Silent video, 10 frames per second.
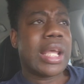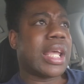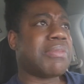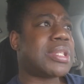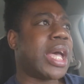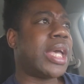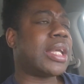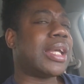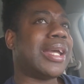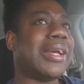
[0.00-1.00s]
It was
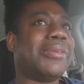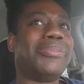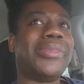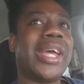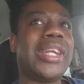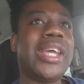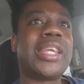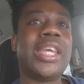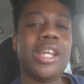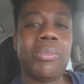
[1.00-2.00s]
like, and then
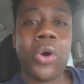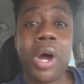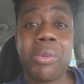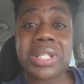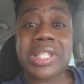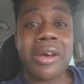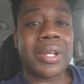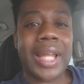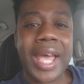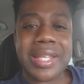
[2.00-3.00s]
Kenya Moore was so
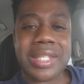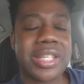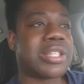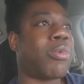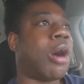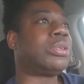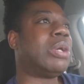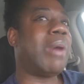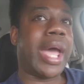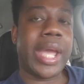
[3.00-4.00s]
classy, just walked
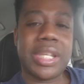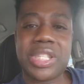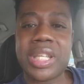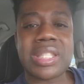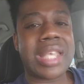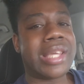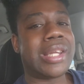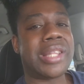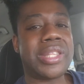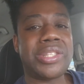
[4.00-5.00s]
away. She didn't say
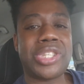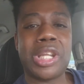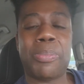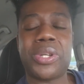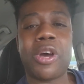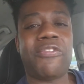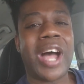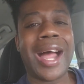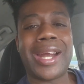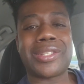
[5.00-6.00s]
nothing. She didn't put no
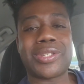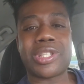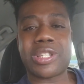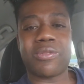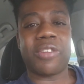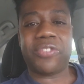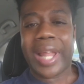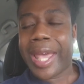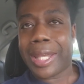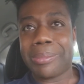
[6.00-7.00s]
fire to the
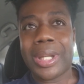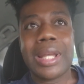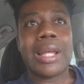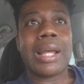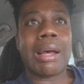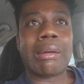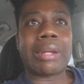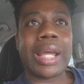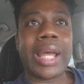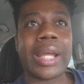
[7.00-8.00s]
flame.
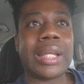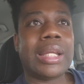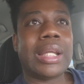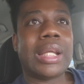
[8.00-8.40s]
Okay.